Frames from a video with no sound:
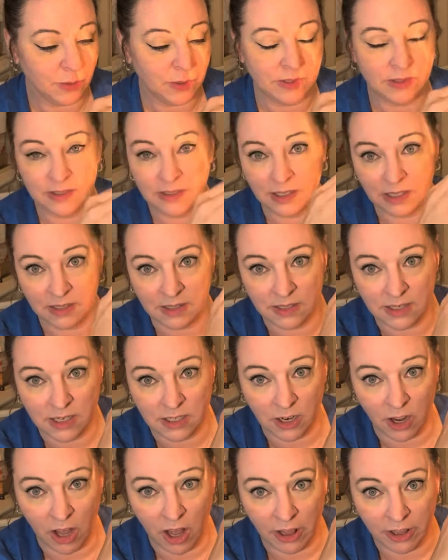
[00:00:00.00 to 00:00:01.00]
was
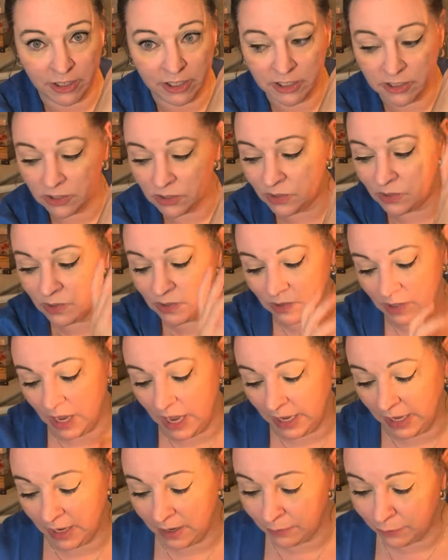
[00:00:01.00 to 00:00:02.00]
$60.
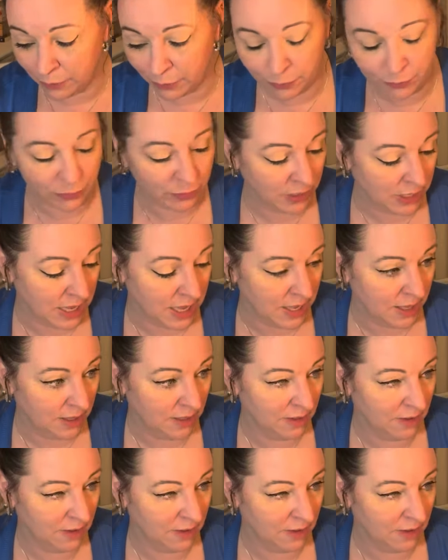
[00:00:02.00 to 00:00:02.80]
I got it for free.